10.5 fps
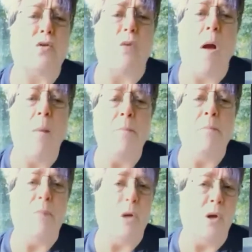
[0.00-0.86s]

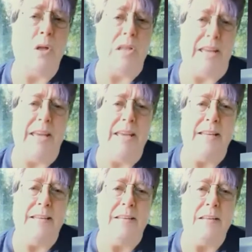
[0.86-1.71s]

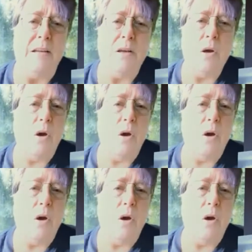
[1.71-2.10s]
crumbling?